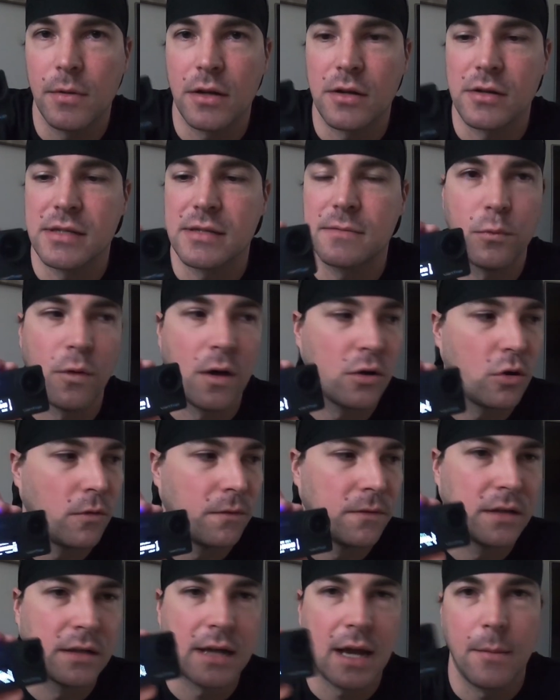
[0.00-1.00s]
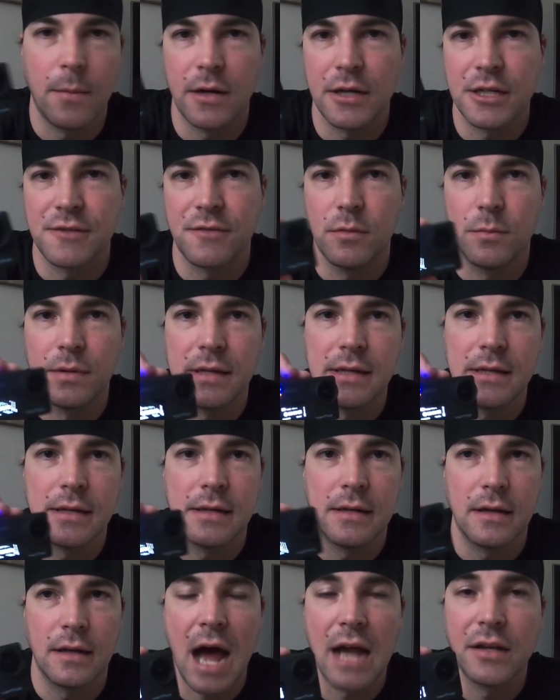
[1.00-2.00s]
because one of the cameras will
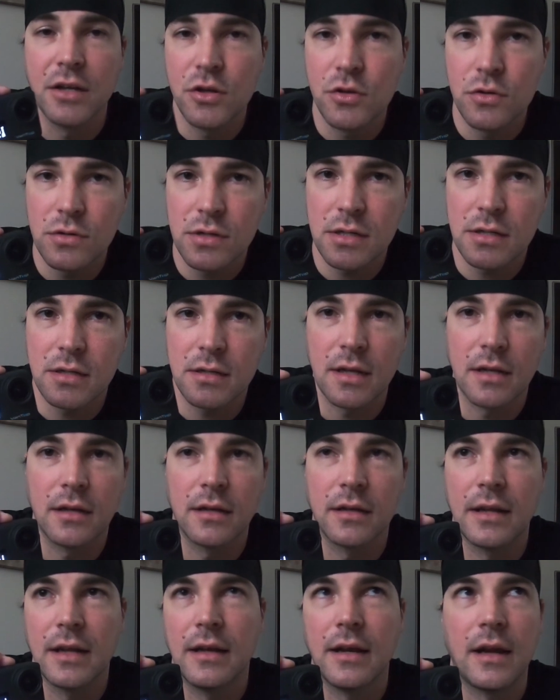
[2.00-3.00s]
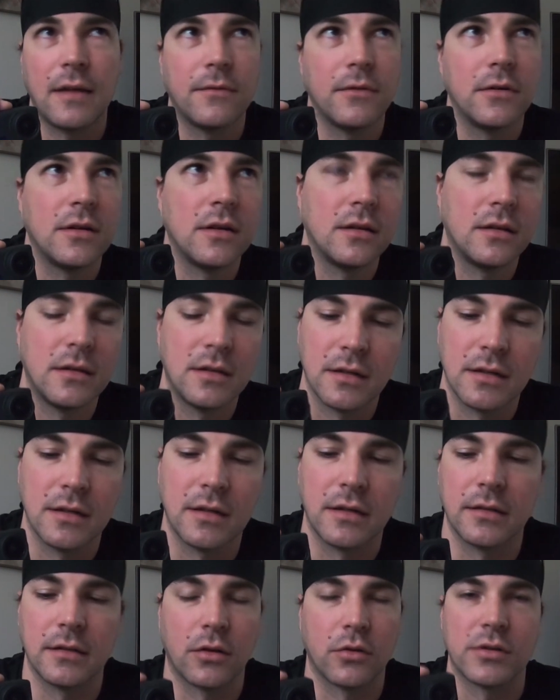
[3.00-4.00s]
be unused and then I will
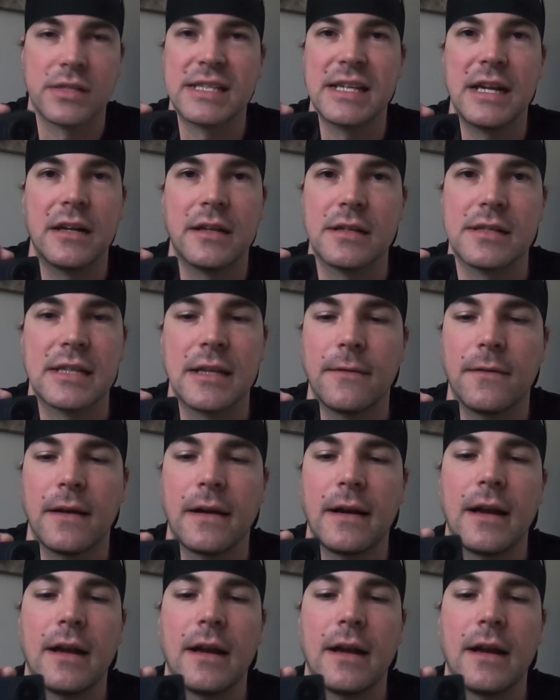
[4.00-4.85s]
or sell it and stuff like